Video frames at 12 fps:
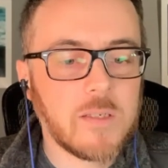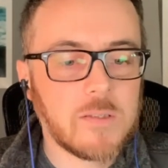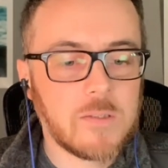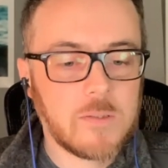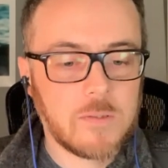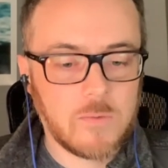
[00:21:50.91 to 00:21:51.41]

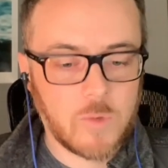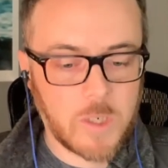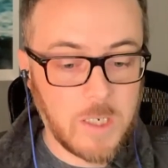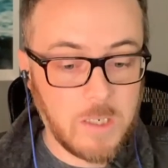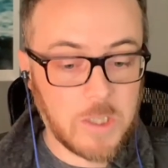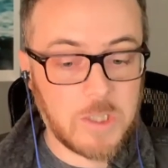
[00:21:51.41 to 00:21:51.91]
because
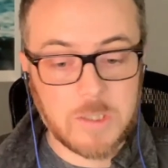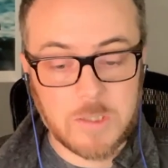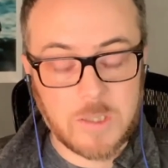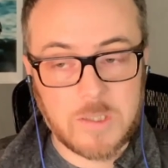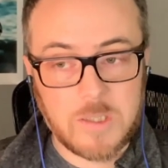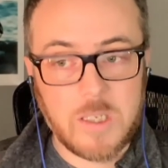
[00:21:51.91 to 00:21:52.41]
we're
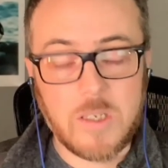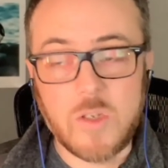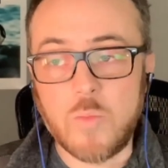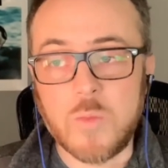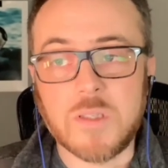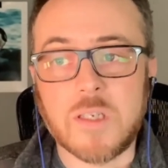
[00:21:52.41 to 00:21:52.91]
conditioned to see
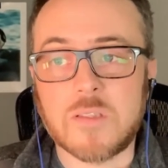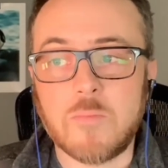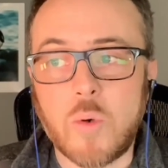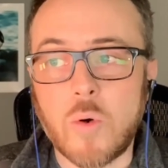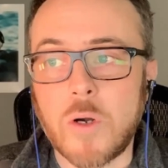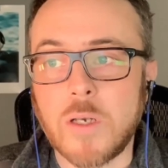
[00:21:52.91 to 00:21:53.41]
humans as
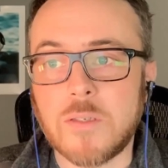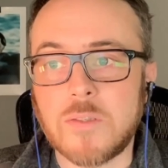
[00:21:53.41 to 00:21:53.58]
important.